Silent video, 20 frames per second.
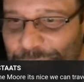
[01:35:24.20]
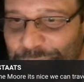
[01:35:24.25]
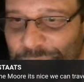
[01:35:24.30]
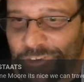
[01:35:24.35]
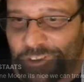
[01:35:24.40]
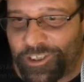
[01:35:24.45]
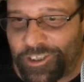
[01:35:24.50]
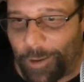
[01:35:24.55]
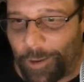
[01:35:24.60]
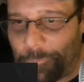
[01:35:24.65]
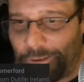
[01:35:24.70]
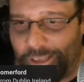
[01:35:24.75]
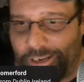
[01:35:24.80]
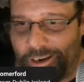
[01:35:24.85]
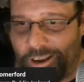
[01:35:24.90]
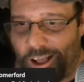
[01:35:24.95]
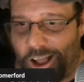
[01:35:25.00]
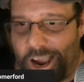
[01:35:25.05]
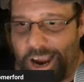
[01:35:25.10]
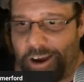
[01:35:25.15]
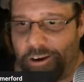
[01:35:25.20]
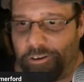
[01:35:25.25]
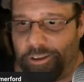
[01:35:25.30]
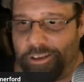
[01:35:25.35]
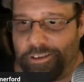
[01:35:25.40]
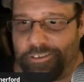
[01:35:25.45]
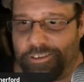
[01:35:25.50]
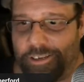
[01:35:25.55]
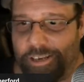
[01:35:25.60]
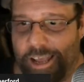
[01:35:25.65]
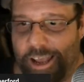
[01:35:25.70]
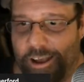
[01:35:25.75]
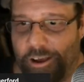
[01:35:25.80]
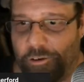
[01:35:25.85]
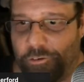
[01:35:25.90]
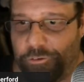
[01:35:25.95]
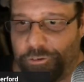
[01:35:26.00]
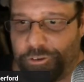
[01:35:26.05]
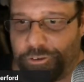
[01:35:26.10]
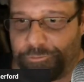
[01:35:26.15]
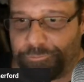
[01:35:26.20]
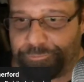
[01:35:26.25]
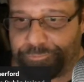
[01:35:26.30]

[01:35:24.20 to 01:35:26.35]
Dublin, Ireland's in the house.